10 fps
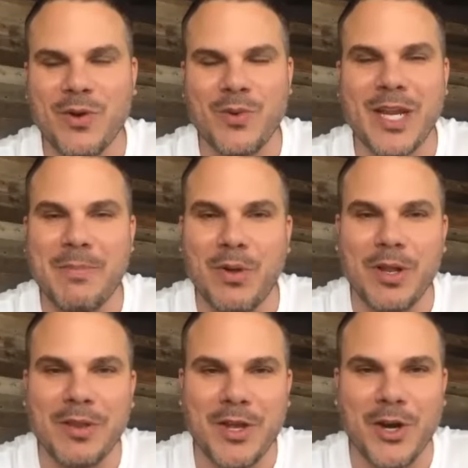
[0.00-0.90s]
really
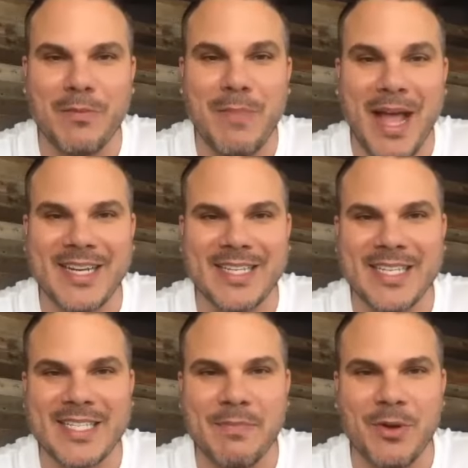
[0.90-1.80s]
pulling the curtain back to
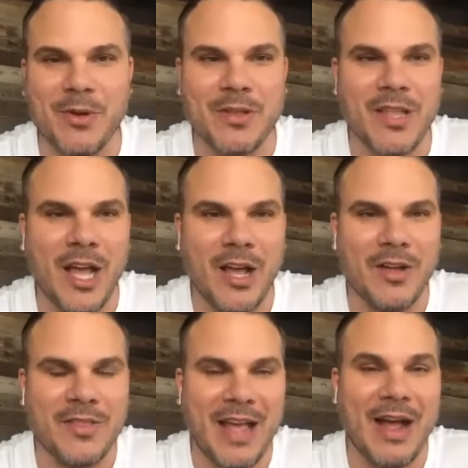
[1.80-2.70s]
see something uh,
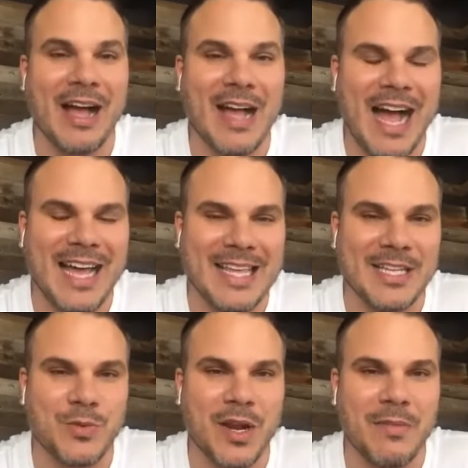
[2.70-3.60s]
that I think
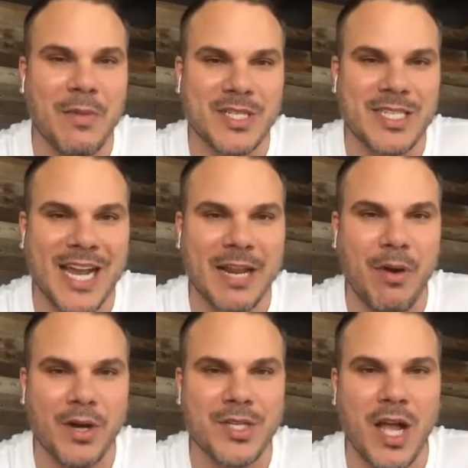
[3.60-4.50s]
is one of the most exciting
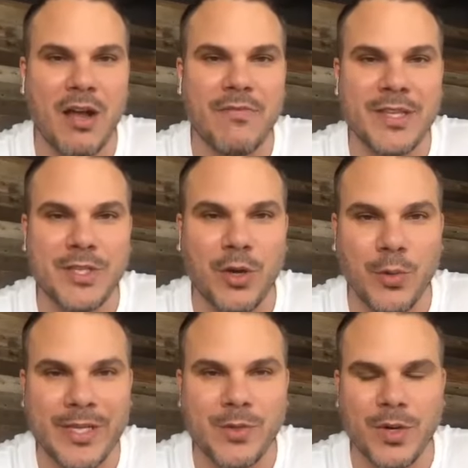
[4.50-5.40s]
parts of this whole
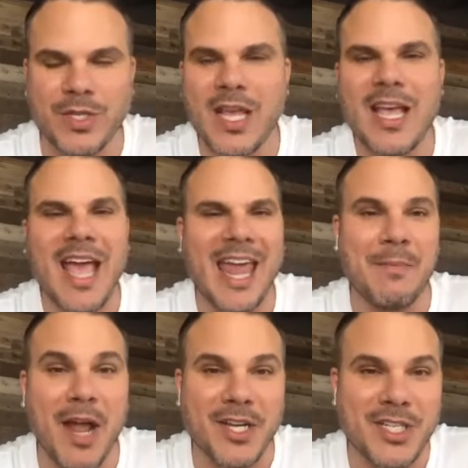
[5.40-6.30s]
resource. And I'm
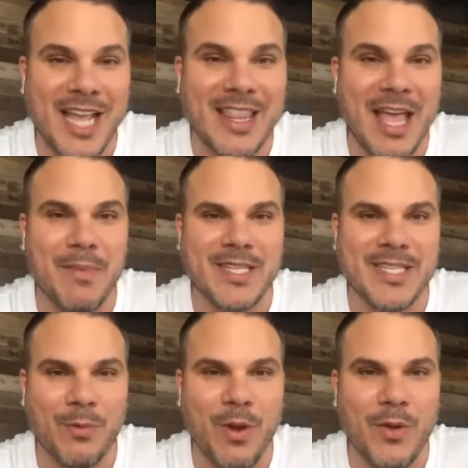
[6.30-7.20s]
not just saying that because
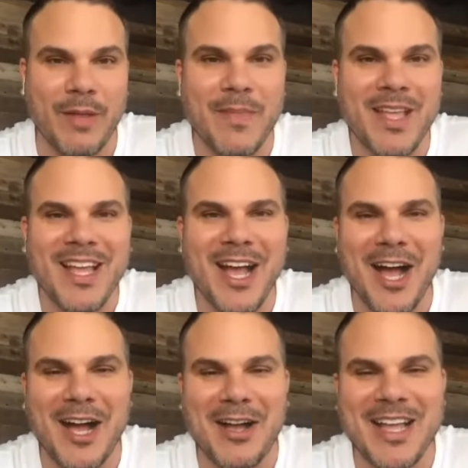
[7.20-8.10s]
I wrote it.
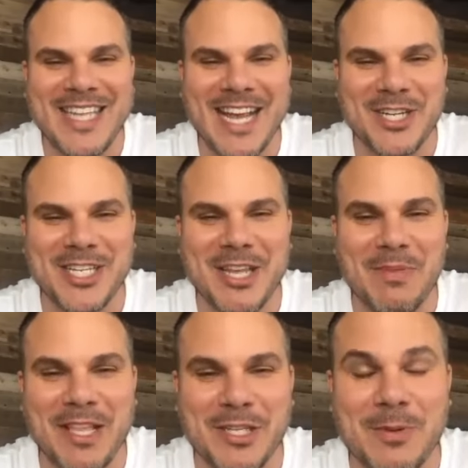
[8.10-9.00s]
Uh, it's actually
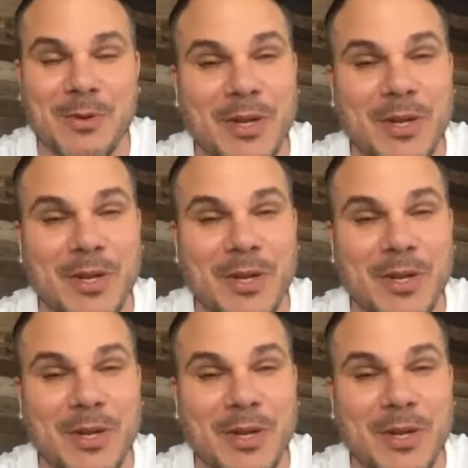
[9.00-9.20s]
something that's going to be really